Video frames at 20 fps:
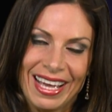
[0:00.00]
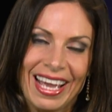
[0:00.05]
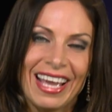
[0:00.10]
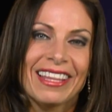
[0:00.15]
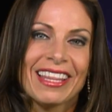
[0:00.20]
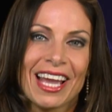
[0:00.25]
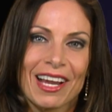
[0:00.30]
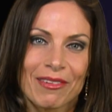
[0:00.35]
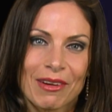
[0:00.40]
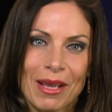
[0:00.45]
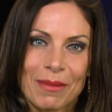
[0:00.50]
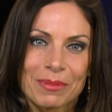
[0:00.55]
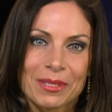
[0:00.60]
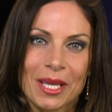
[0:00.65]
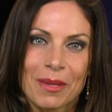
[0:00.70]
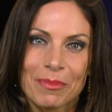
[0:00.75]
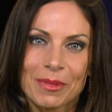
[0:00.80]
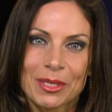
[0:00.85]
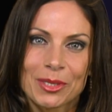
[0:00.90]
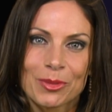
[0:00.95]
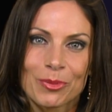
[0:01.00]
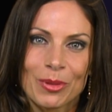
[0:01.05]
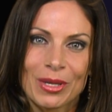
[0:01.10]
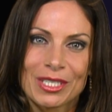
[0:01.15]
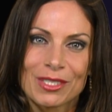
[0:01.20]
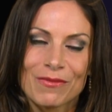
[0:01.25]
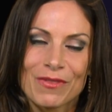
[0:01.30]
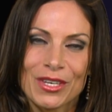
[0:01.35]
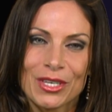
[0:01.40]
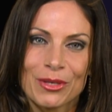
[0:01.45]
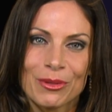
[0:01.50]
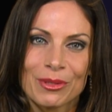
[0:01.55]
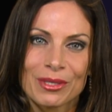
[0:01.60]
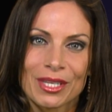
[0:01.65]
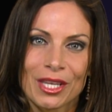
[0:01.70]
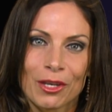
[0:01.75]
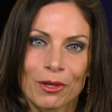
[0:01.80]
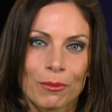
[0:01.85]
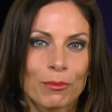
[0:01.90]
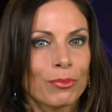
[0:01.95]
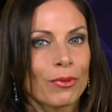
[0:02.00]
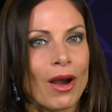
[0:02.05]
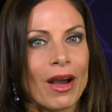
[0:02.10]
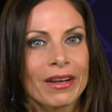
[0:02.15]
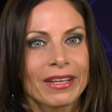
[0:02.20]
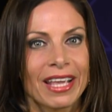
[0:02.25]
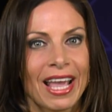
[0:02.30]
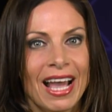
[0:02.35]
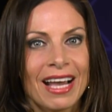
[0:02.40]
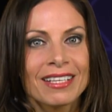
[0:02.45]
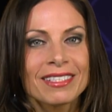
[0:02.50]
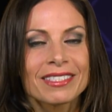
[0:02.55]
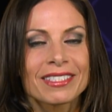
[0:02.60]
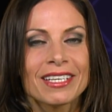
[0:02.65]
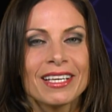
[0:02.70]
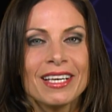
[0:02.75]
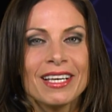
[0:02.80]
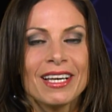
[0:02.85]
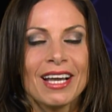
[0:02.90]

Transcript: And that wraps up this week's Vnewsletter broadcast.